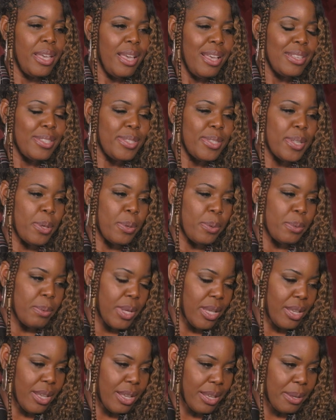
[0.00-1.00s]
So
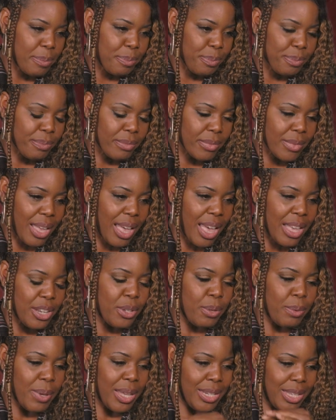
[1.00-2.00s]
I
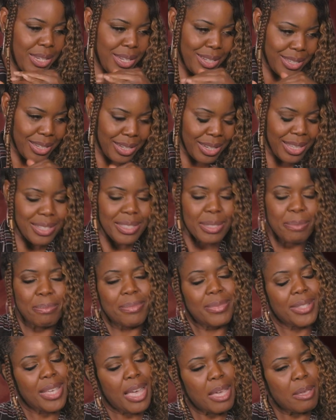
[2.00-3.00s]
knew I needed to let
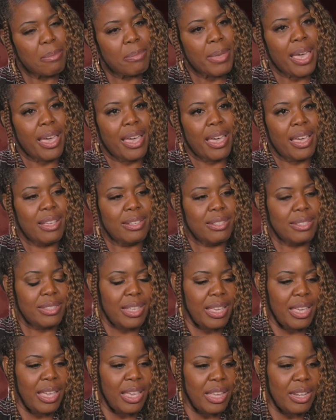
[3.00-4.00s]
some time pass
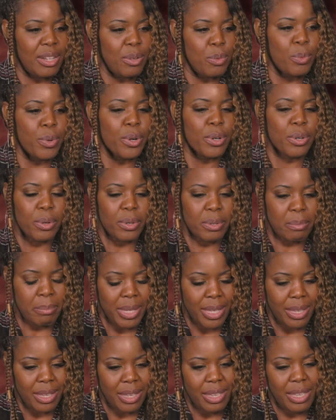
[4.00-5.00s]
and work on
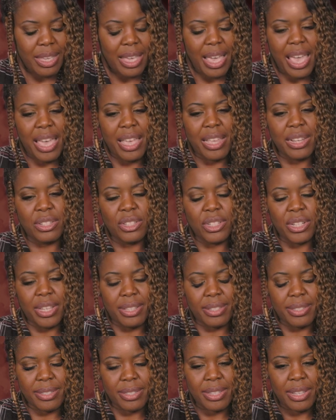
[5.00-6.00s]
me and
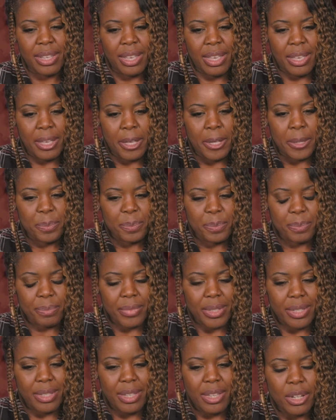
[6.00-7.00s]
just,
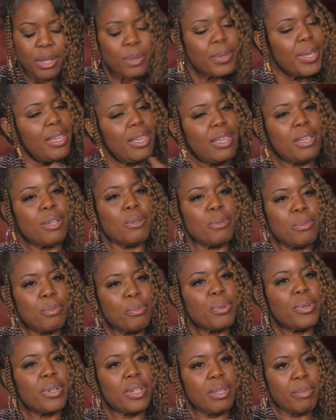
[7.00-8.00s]
heal
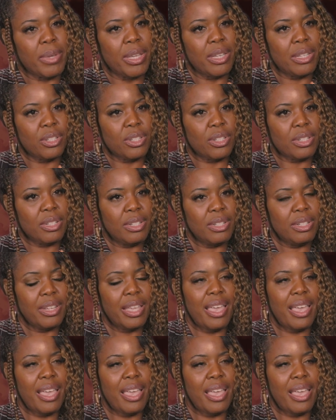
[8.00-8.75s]
pretty much.